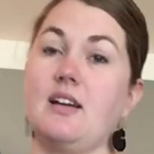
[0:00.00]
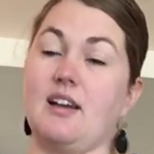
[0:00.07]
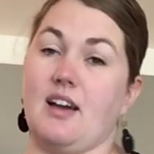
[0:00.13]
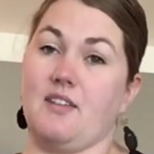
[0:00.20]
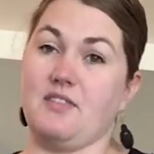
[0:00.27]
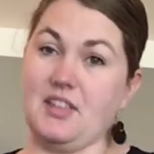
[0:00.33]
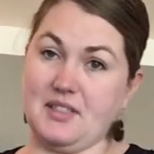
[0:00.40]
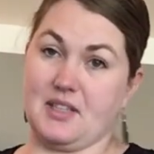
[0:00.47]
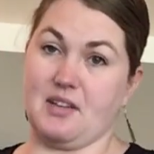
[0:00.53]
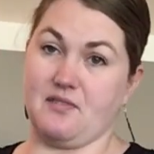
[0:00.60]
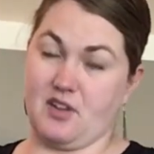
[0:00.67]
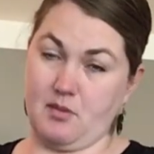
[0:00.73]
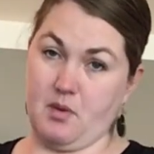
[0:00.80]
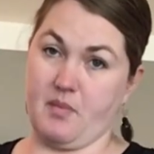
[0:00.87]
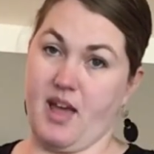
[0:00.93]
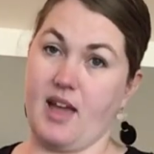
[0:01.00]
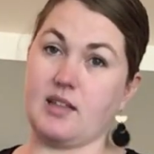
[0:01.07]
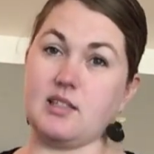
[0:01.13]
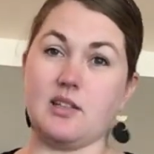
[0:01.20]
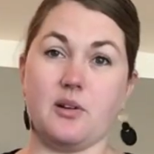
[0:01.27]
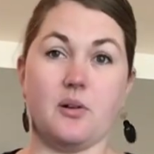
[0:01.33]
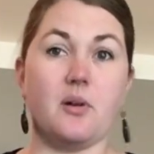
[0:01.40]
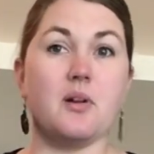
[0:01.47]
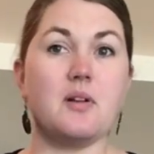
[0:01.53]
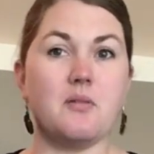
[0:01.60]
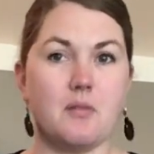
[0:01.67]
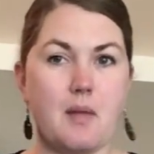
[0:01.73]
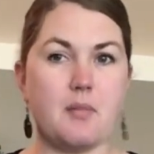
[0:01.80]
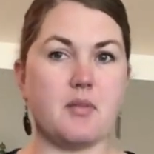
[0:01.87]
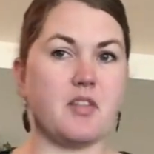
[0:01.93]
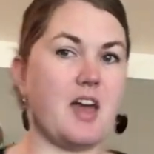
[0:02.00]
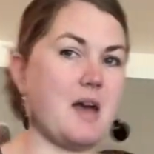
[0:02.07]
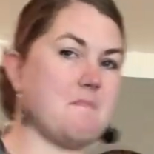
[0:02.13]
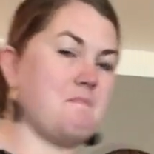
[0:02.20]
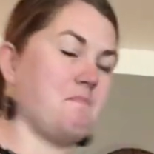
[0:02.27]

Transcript: of these convertible bags, so remember that.